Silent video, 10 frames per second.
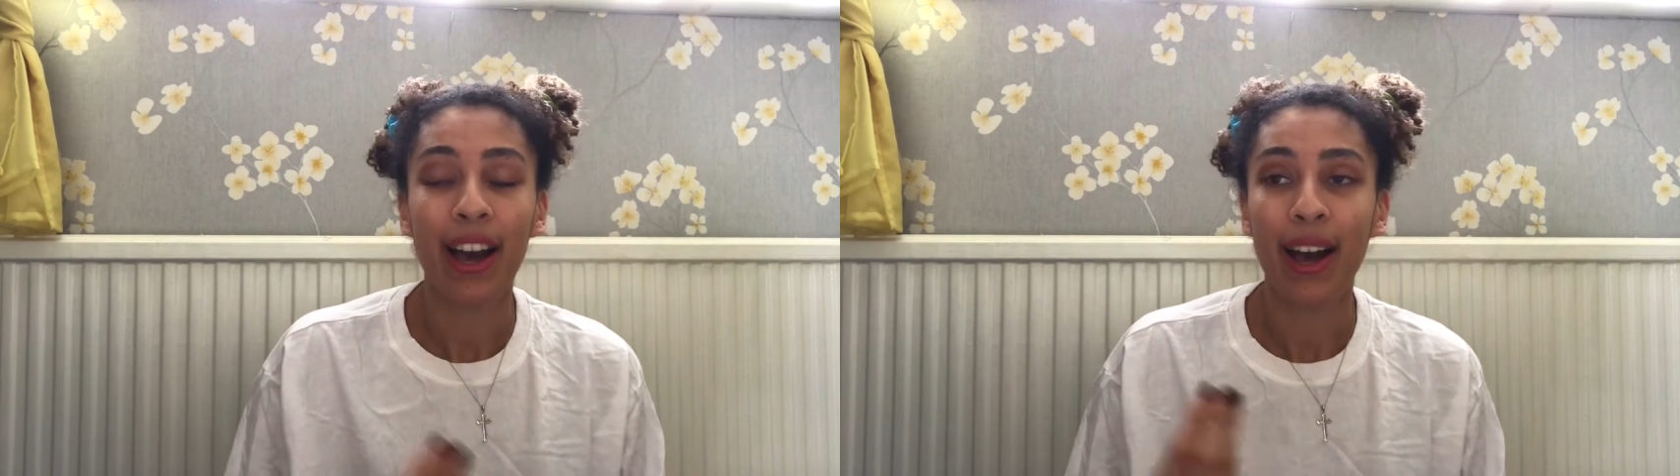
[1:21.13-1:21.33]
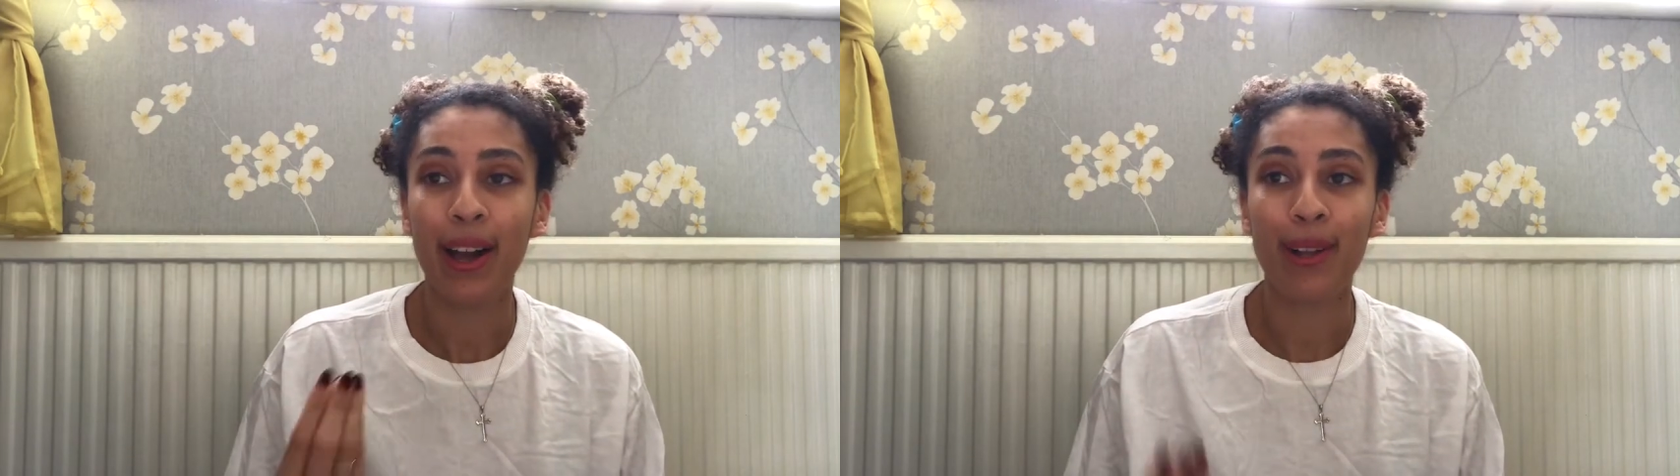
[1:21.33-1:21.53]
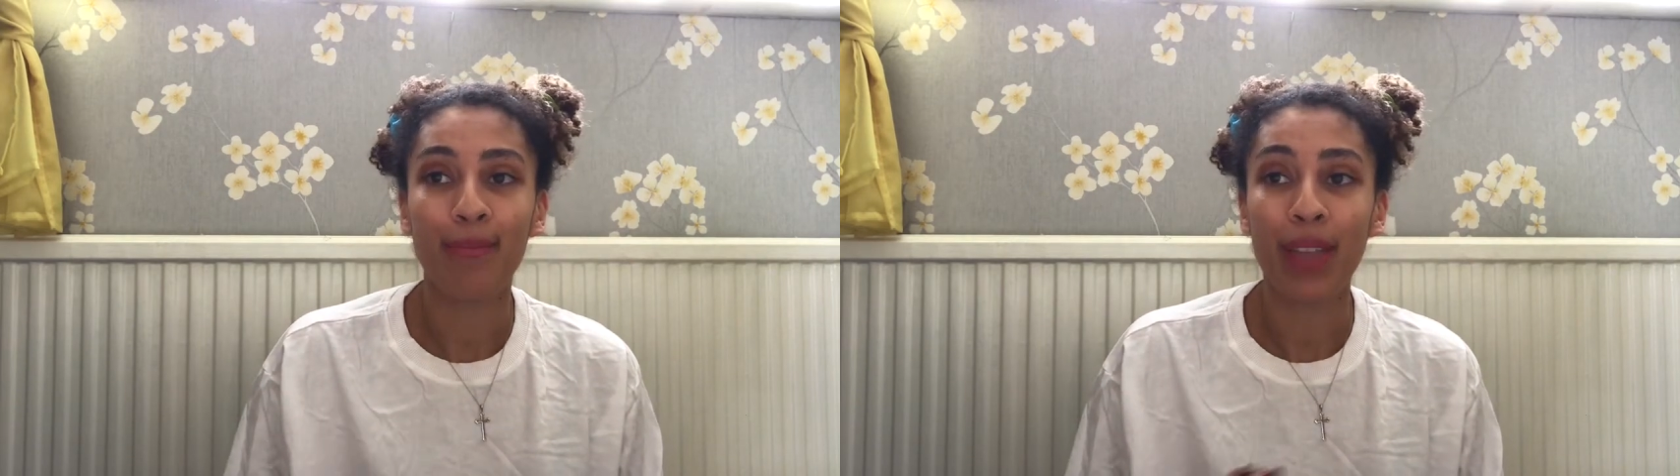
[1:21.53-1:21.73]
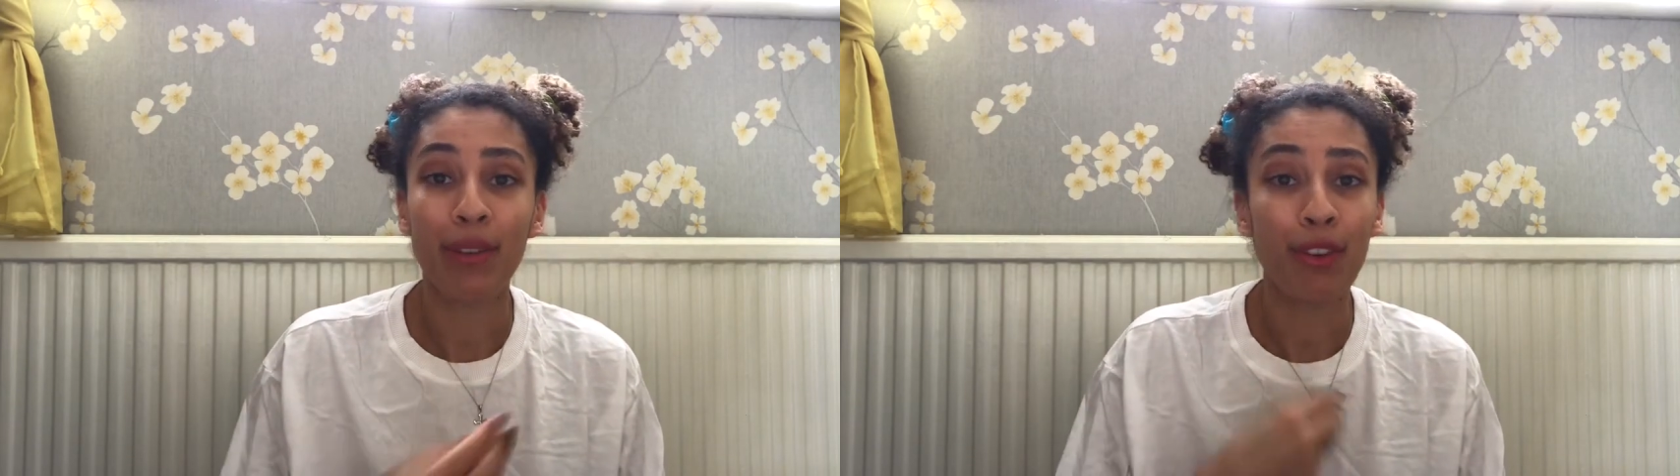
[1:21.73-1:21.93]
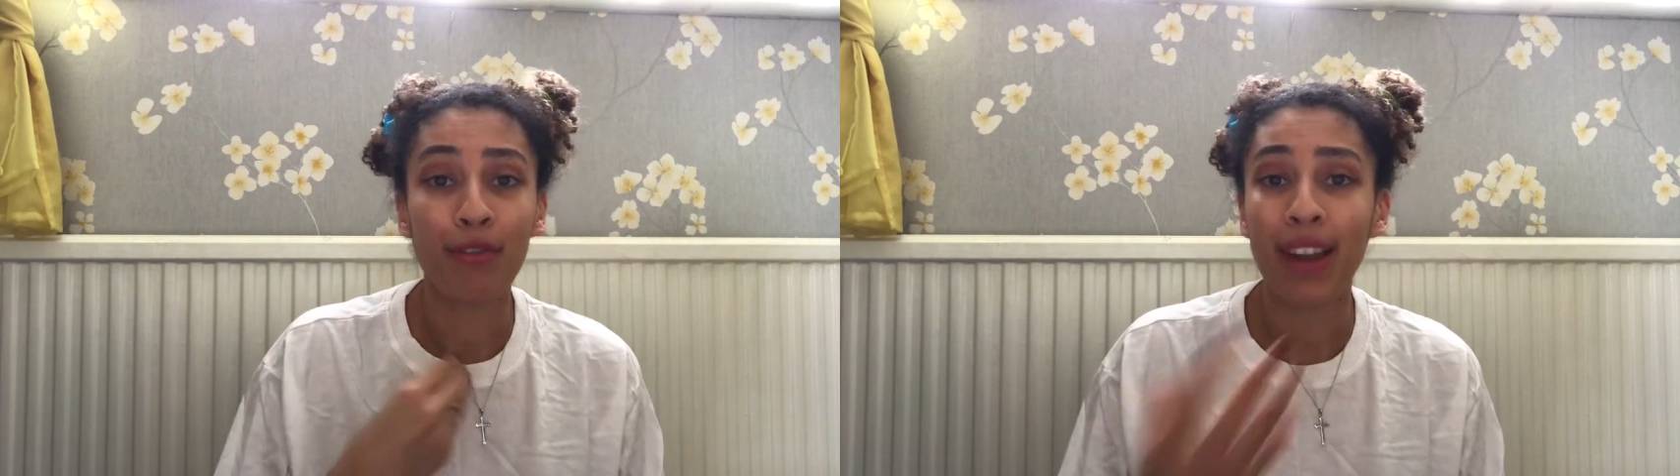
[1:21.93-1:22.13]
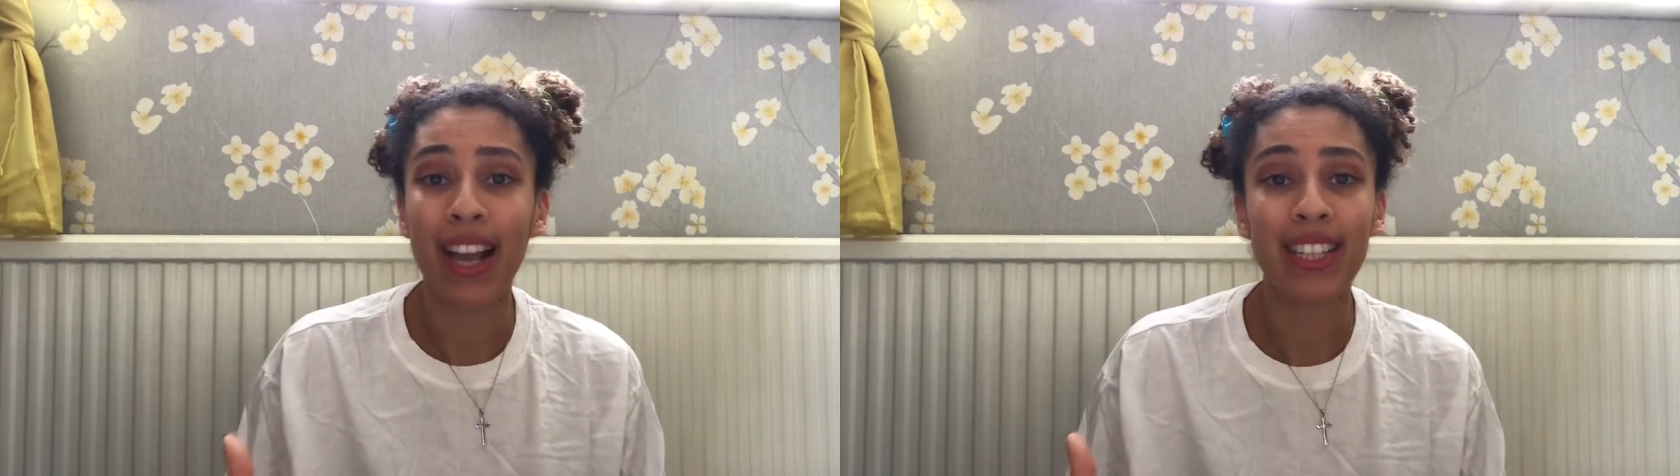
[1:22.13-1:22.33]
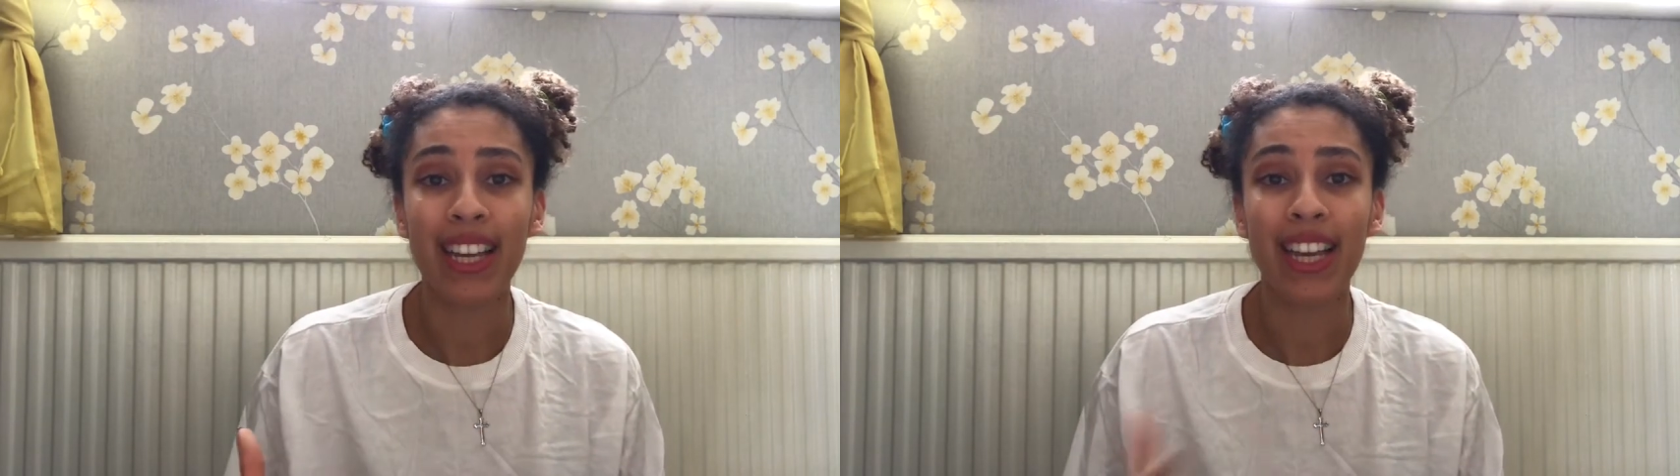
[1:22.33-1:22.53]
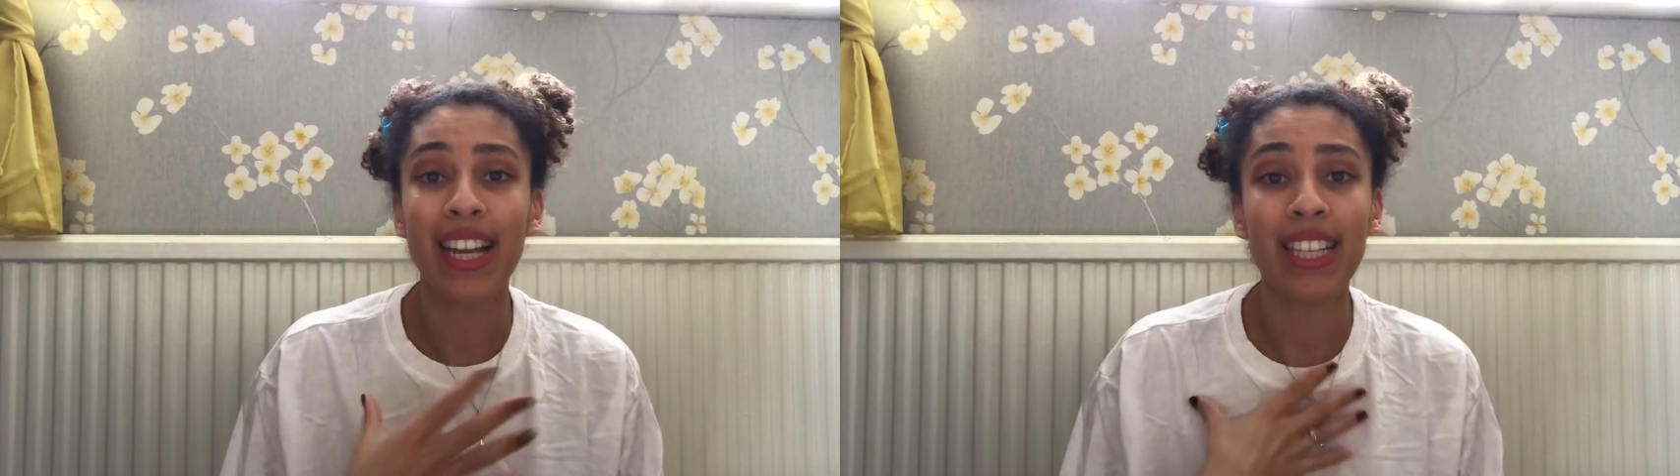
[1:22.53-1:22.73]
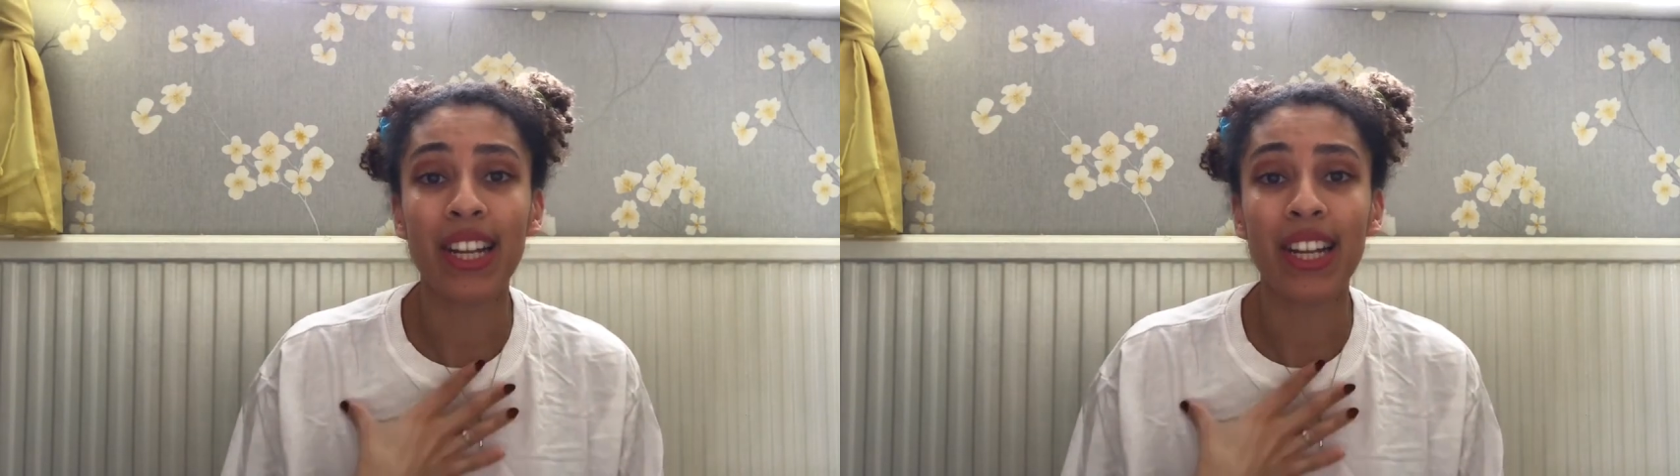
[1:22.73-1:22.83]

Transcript: and reflecting his